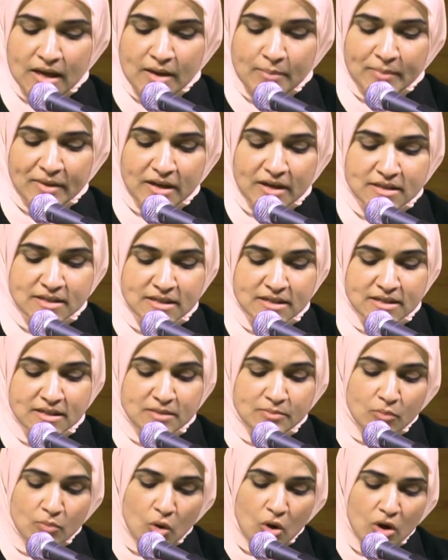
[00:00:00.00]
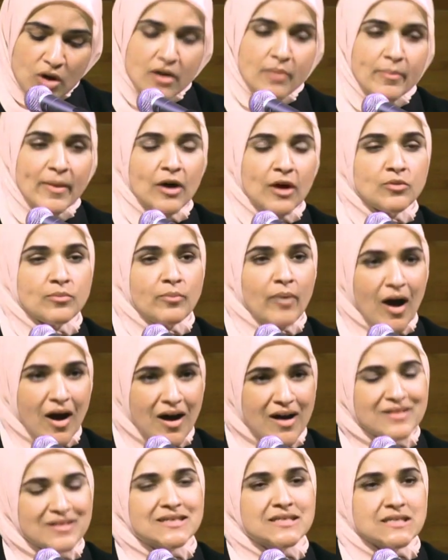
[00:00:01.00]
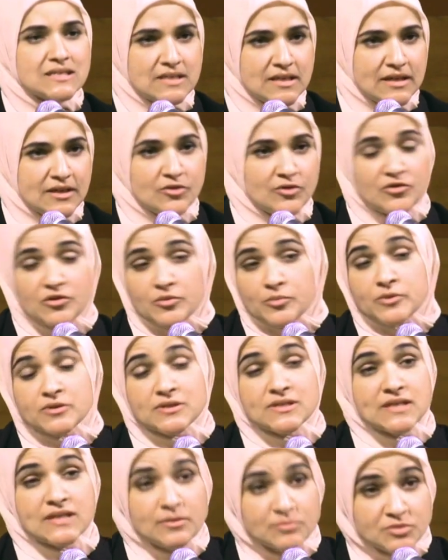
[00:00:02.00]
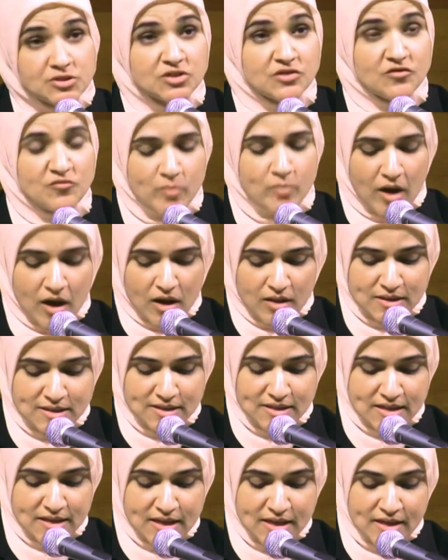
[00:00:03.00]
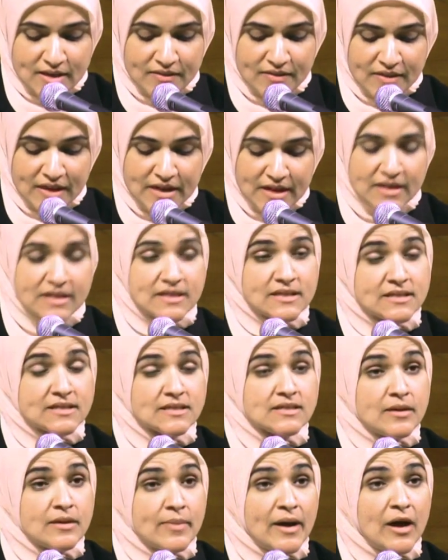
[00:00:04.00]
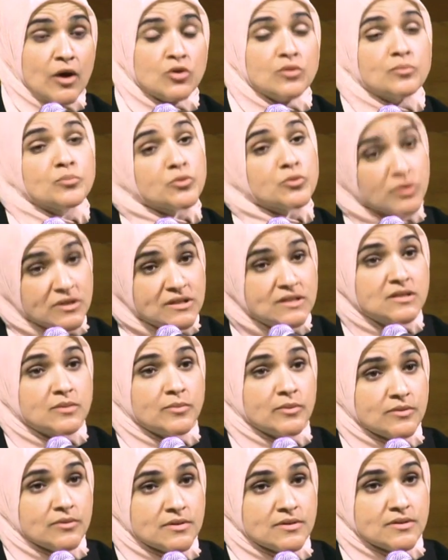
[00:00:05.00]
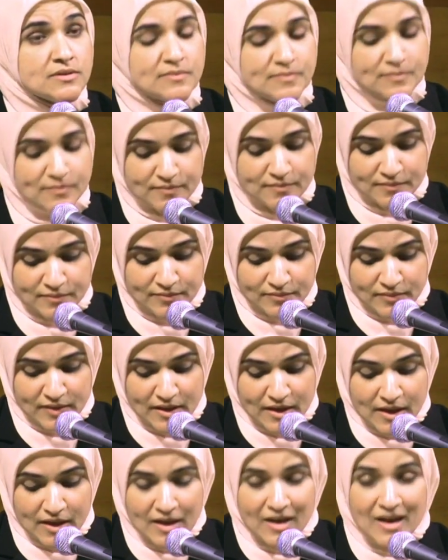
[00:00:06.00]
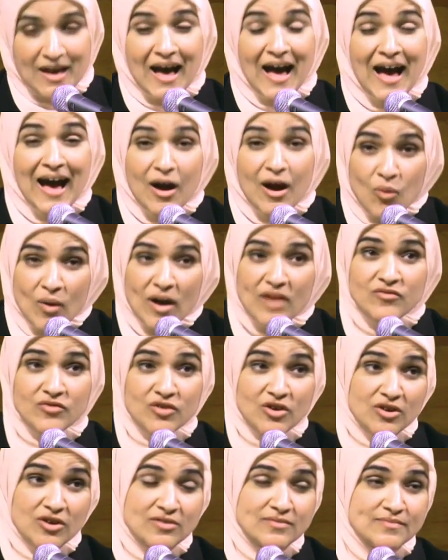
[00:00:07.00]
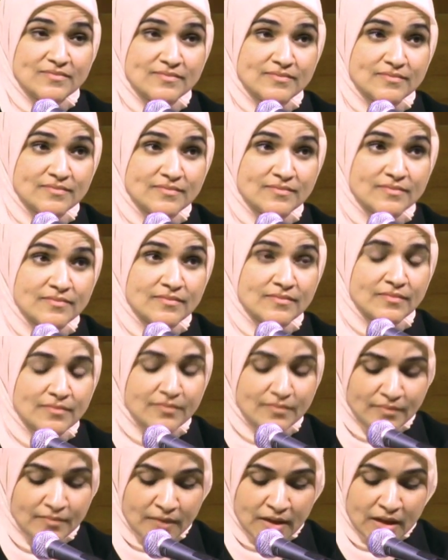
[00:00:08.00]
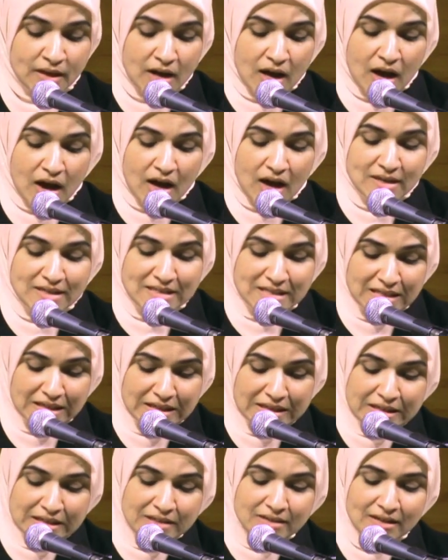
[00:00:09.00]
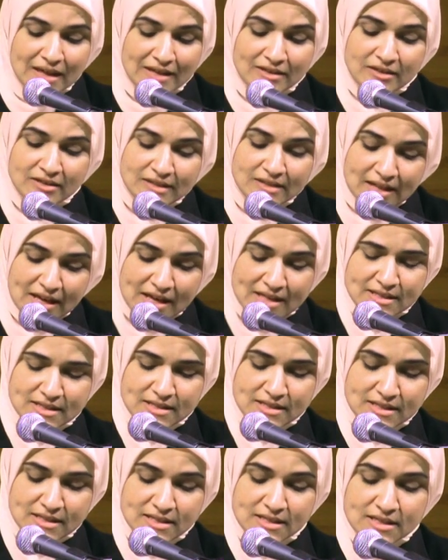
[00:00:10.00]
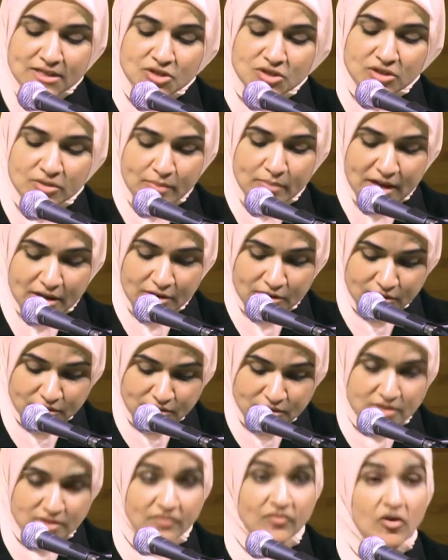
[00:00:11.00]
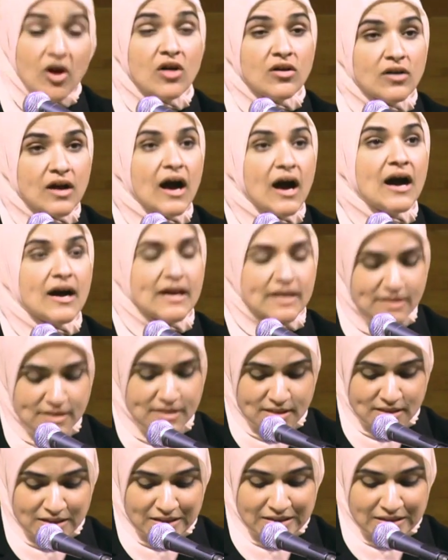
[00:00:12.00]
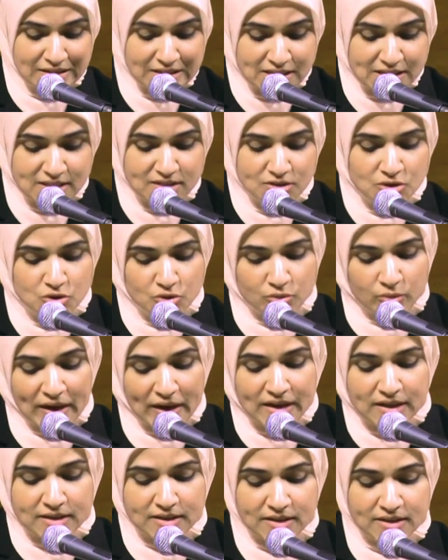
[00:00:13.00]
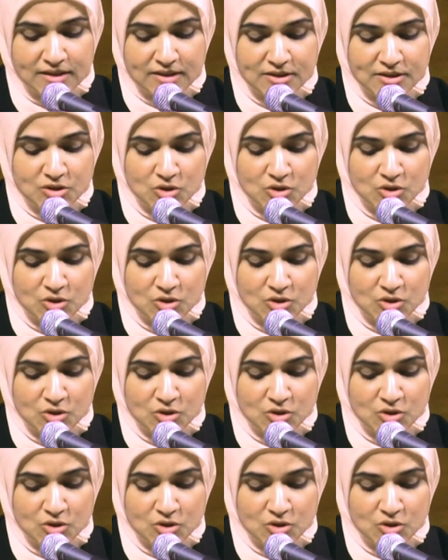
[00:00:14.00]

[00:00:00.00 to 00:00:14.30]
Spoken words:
because it is more about policy or the perception of policy than it is about principles. However, until and unless decision makers of all kinds listen directly